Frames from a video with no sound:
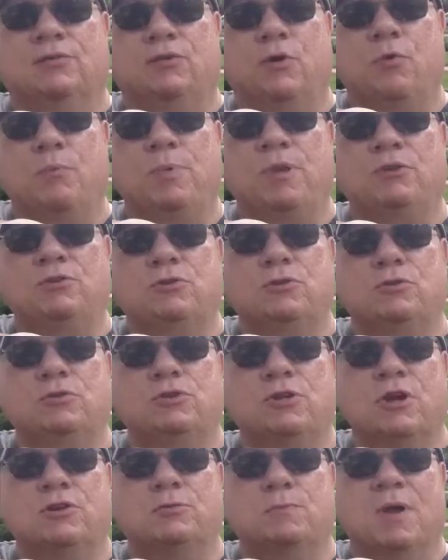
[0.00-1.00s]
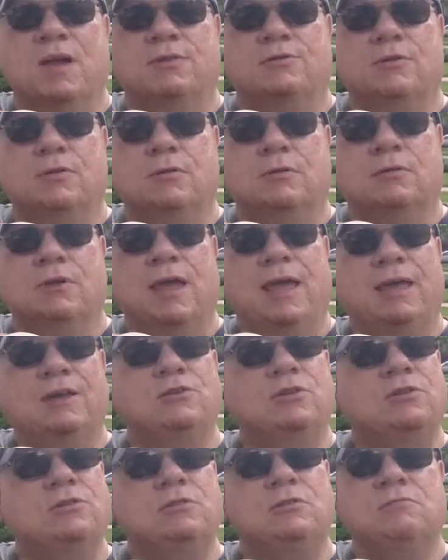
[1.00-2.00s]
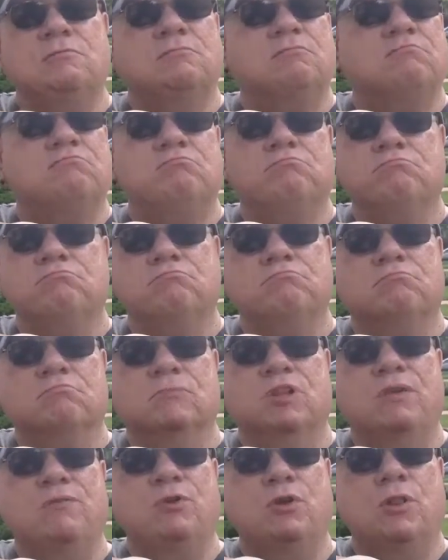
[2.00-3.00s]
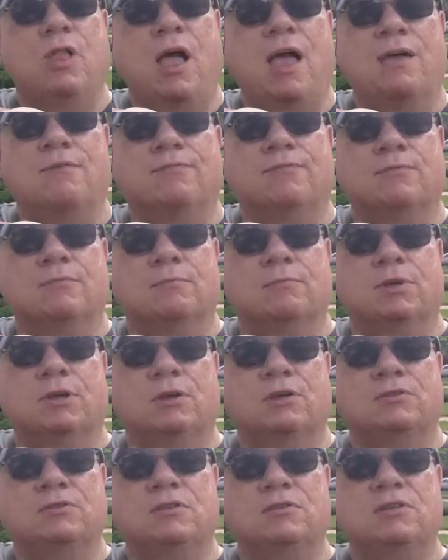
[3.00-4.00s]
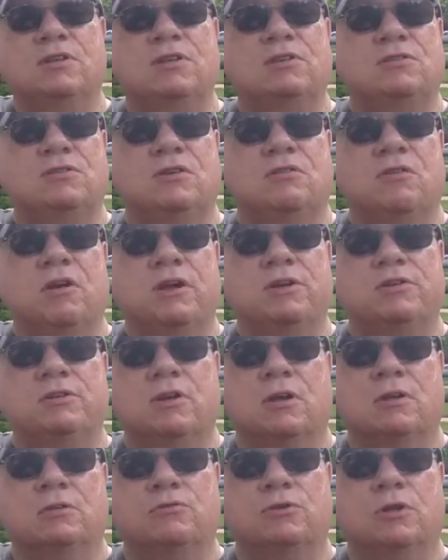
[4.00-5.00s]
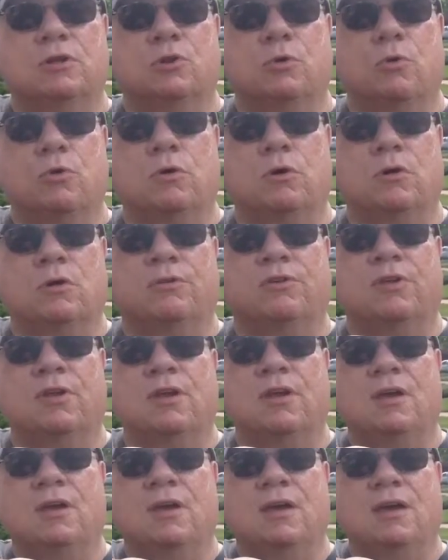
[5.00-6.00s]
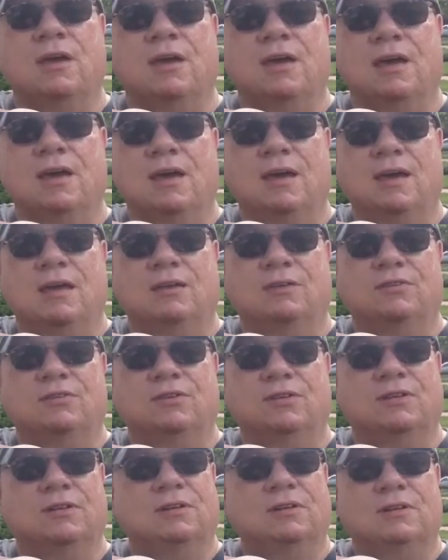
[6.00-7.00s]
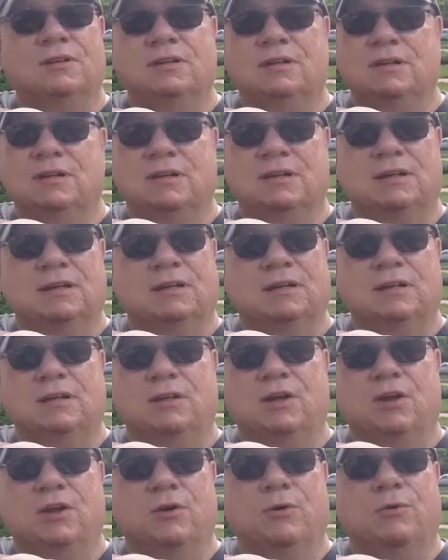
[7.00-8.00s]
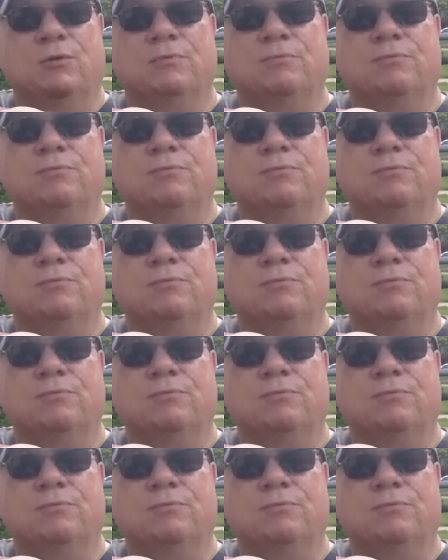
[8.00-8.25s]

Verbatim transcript: don't be too judgmental and just live your life because this is the greatest country in the world. And, you know,